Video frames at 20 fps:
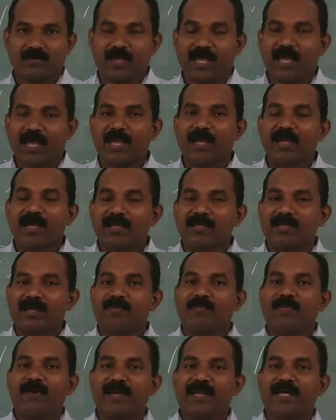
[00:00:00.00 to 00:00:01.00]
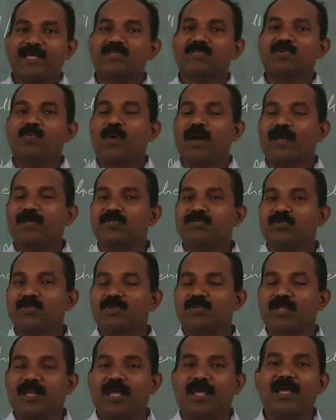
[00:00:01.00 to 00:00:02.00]
Okay, numbered as 1,
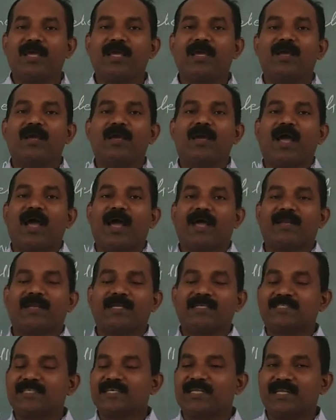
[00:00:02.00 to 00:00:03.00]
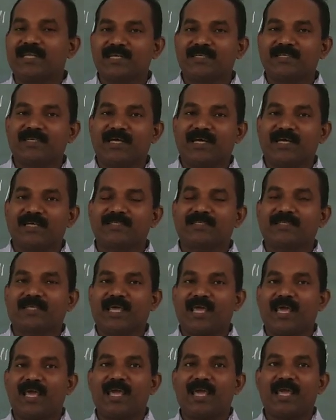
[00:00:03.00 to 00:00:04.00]
2, 3 and designated as
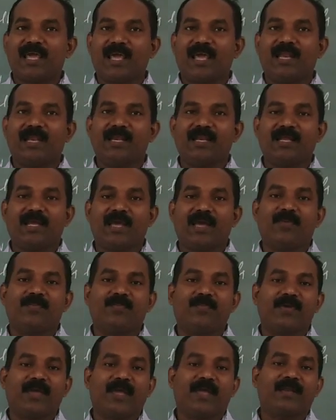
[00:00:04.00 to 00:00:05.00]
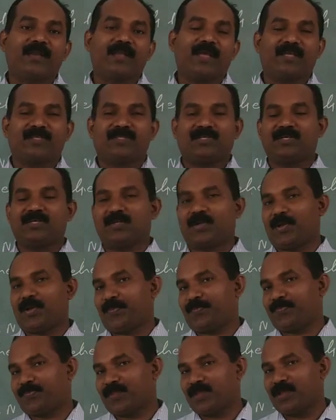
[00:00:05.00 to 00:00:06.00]
K, L, M, N, etc.
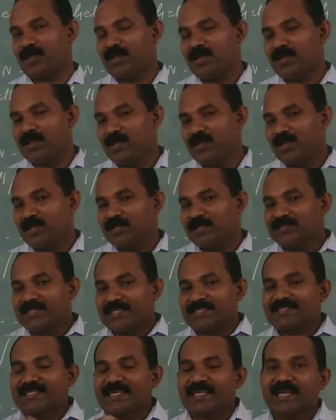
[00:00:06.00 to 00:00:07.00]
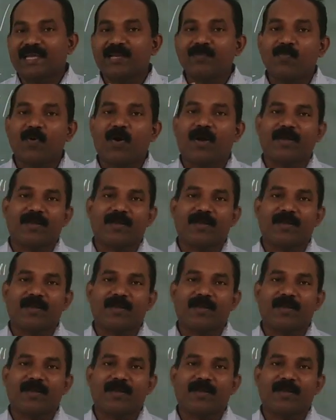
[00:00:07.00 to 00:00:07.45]
The second